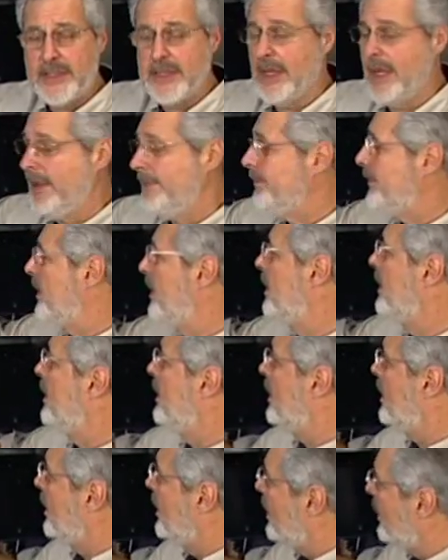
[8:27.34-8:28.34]
on.
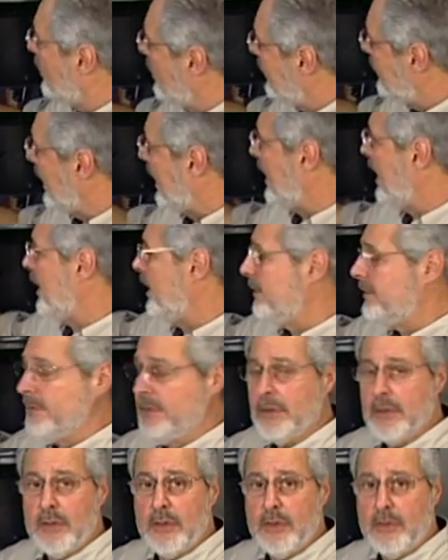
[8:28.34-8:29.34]
We've got our
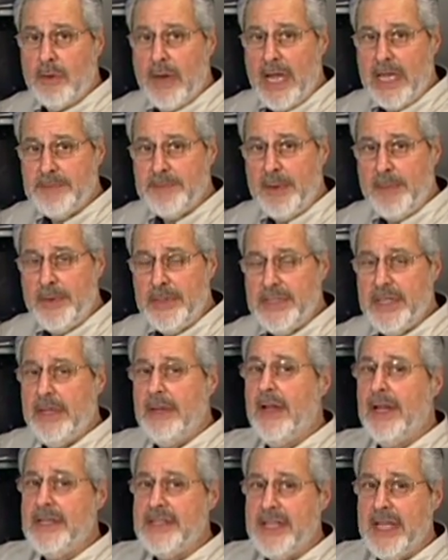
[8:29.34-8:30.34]
cross members in,
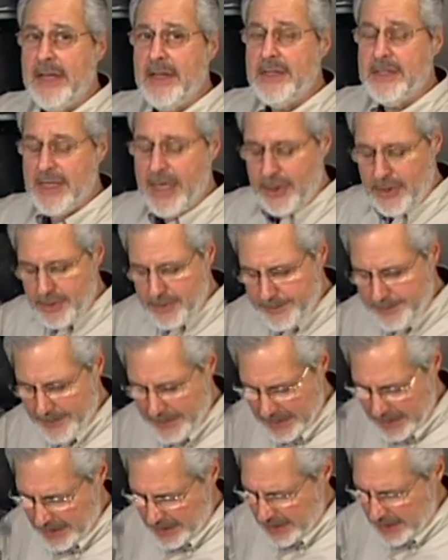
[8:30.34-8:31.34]
our center section.
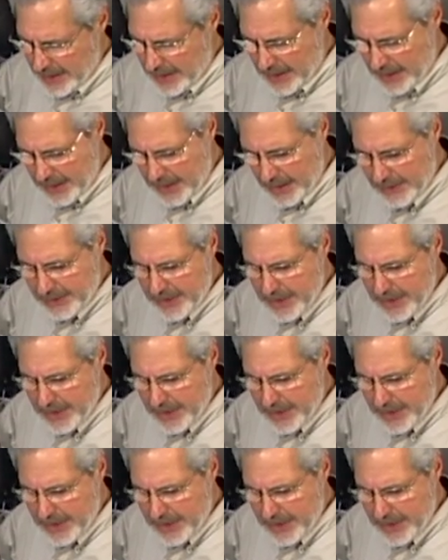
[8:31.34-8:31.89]
Now, the